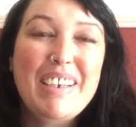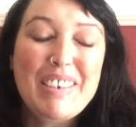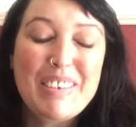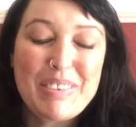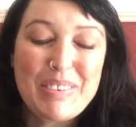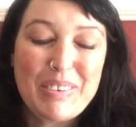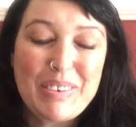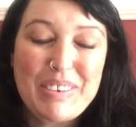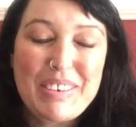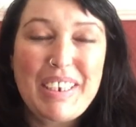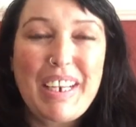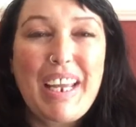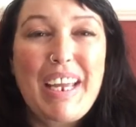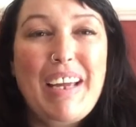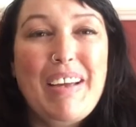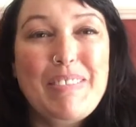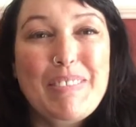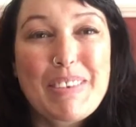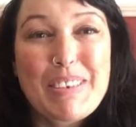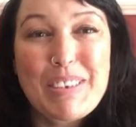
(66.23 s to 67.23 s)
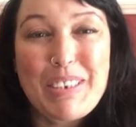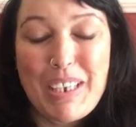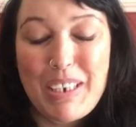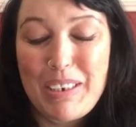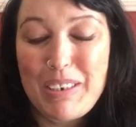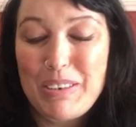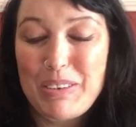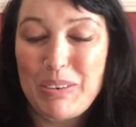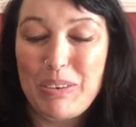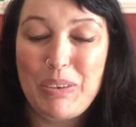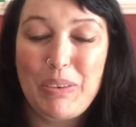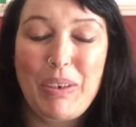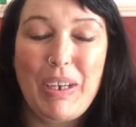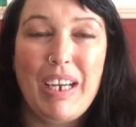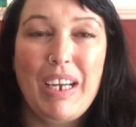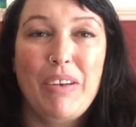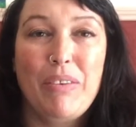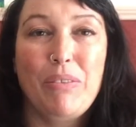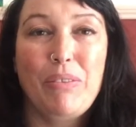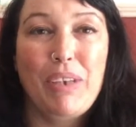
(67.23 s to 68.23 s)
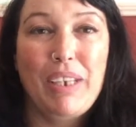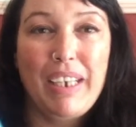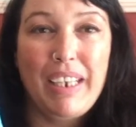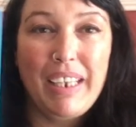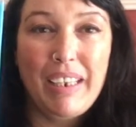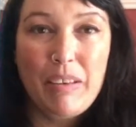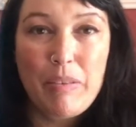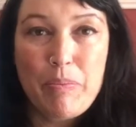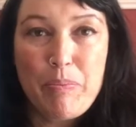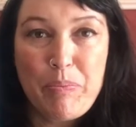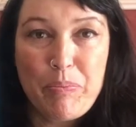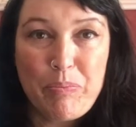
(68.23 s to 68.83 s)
So today I'm just going to do a really